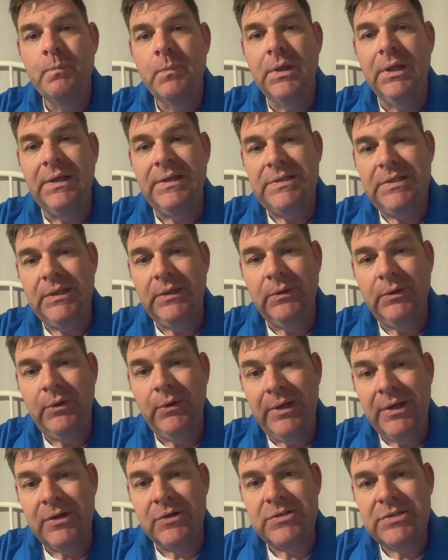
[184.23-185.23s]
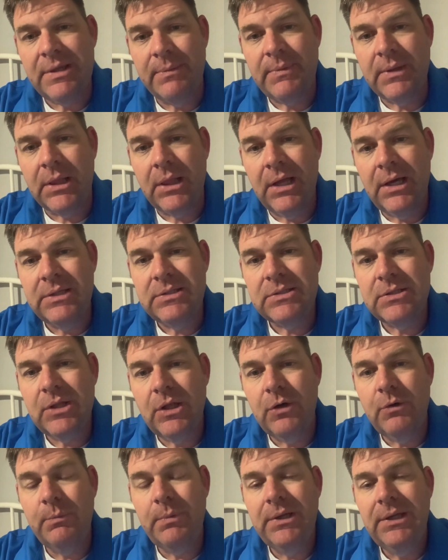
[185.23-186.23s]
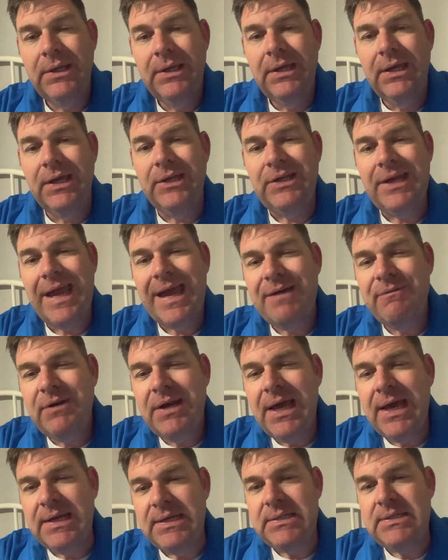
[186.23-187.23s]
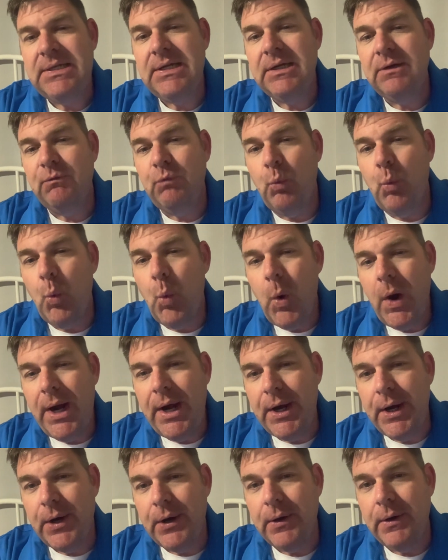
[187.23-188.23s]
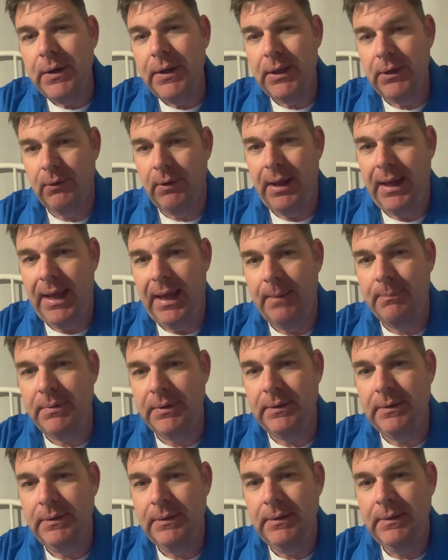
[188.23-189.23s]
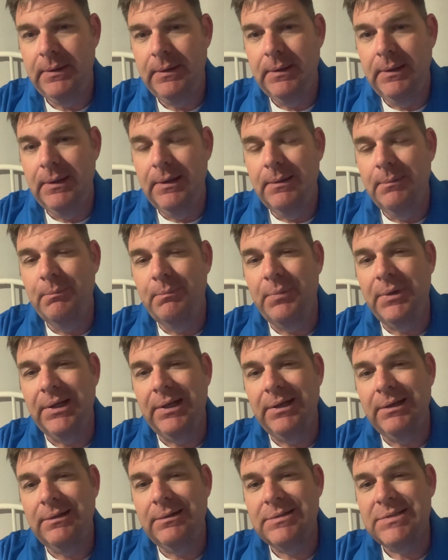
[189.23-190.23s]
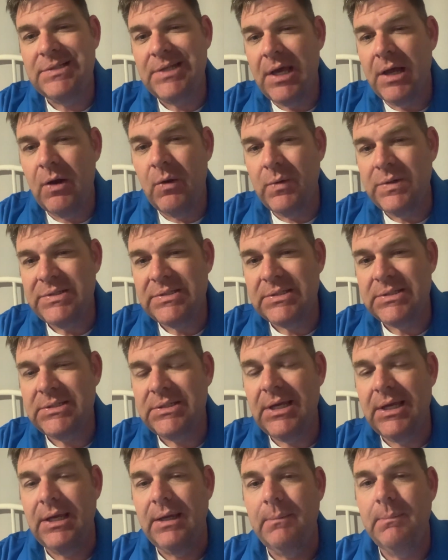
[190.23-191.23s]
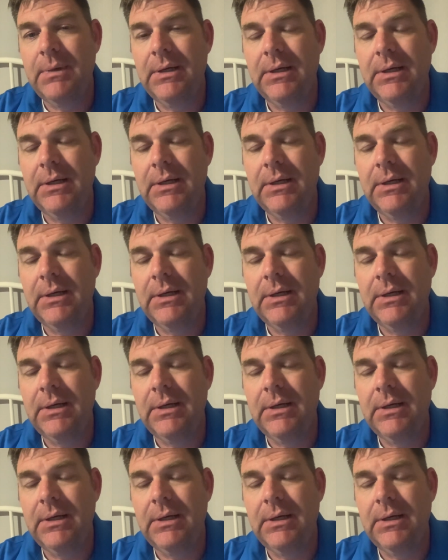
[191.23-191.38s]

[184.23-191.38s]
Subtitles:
until you intercept the glide slope, and you have an idea of where it'll happen, but it's not always the same.